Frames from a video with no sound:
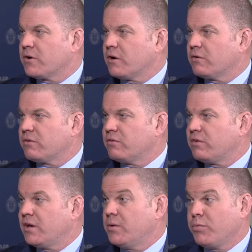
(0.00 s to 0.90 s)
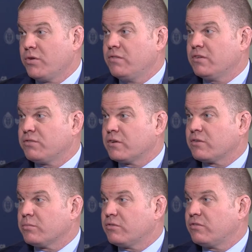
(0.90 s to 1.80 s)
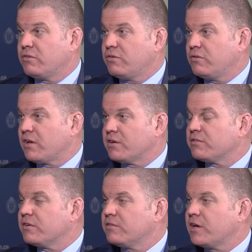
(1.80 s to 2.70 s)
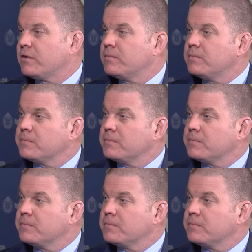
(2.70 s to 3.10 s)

MacArthur to any previous victims to 2010.